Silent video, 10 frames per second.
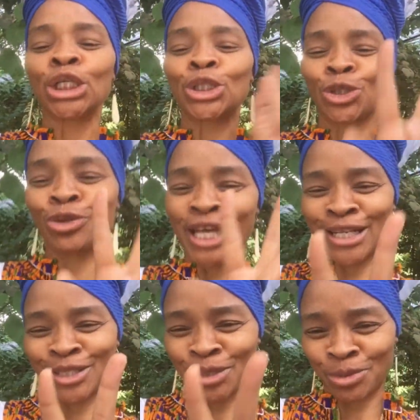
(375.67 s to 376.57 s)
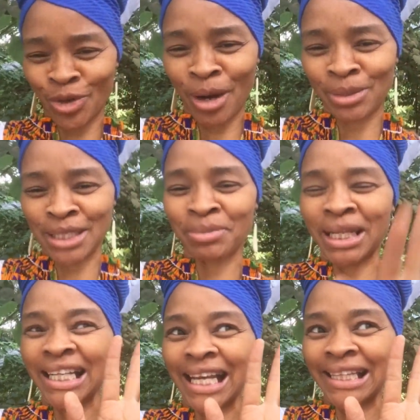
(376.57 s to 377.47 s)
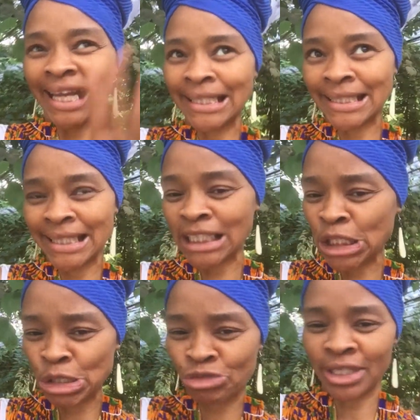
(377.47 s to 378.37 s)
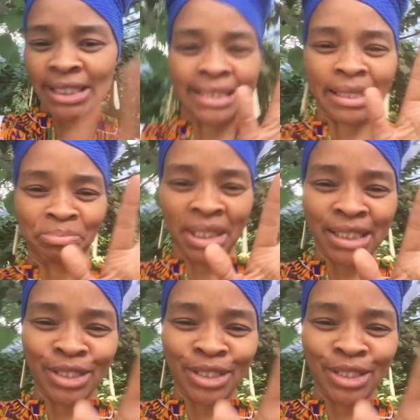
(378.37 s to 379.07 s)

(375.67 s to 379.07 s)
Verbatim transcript: 2,000 subscribers. I'm like 1,900 and something.